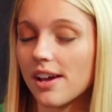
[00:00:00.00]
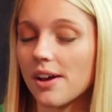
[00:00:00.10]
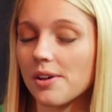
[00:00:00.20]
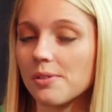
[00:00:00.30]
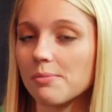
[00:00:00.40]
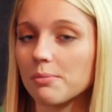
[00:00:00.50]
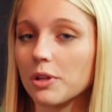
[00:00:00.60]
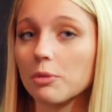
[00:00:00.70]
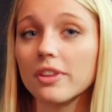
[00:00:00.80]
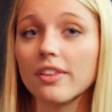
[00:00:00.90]
Um,
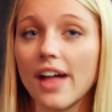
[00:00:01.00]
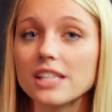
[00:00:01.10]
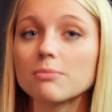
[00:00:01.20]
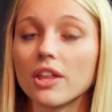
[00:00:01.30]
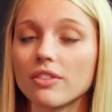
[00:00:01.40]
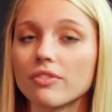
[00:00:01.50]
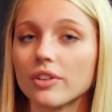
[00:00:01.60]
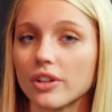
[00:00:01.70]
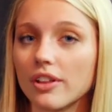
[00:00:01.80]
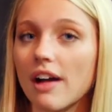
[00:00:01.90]
it'll be the last month
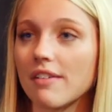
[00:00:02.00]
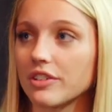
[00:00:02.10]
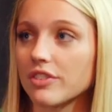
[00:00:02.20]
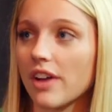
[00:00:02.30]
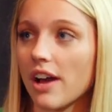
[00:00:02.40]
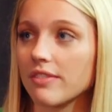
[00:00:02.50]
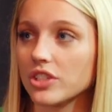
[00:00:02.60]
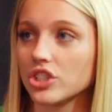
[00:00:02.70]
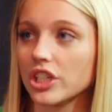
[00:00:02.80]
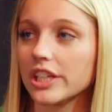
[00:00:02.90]
for a Live After Five
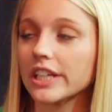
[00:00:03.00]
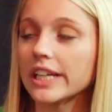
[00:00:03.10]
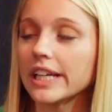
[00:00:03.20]
this year.